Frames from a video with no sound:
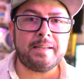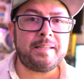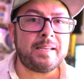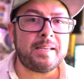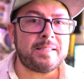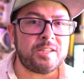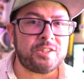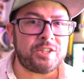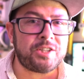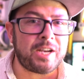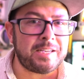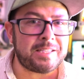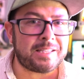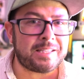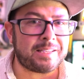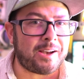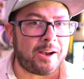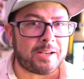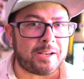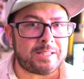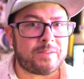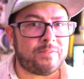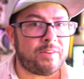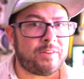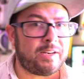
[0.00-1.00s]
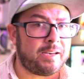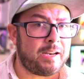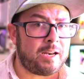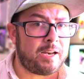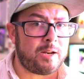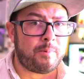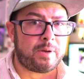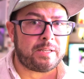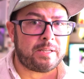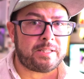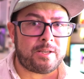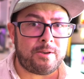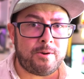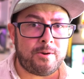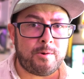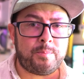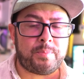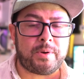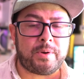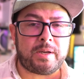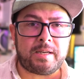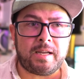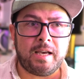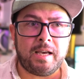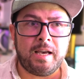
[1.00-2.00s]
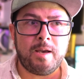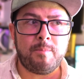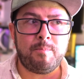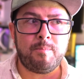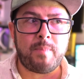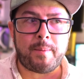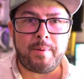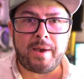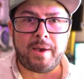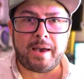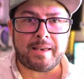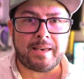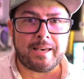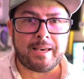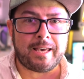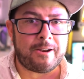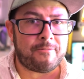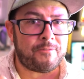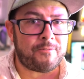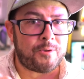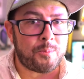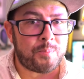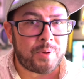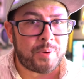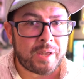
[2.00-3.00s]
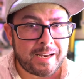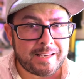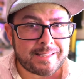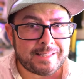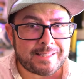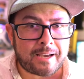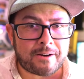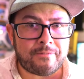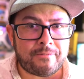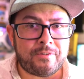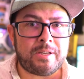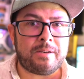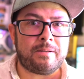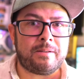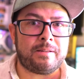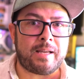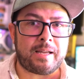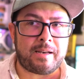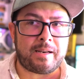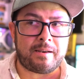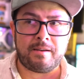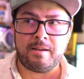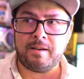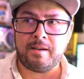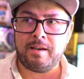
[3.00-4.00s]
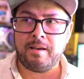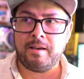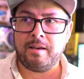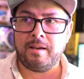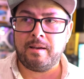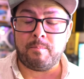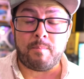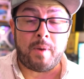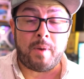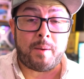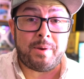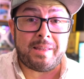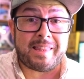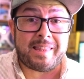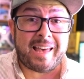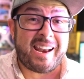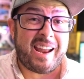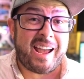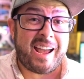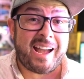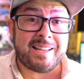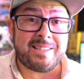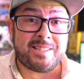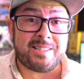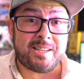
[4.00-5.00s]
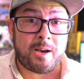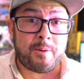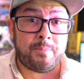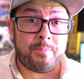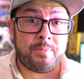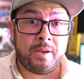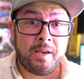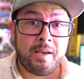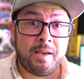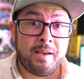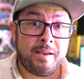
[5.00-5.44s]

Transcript: It doesn't change the cost of it in any way to you, but maybe I can get a few pennies out of it and then maybe that adds up